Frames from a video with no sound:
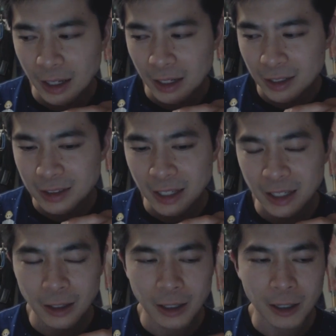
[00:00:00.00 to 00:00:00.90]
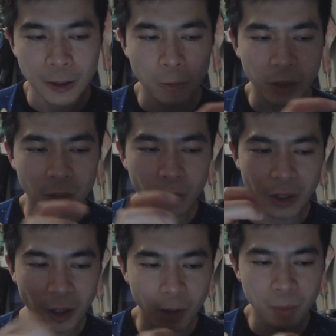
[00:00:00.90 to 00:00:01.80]
And he's saying like when
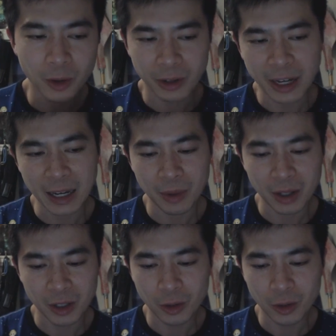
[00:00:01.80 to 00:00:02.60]
you're at home, you're a gamer,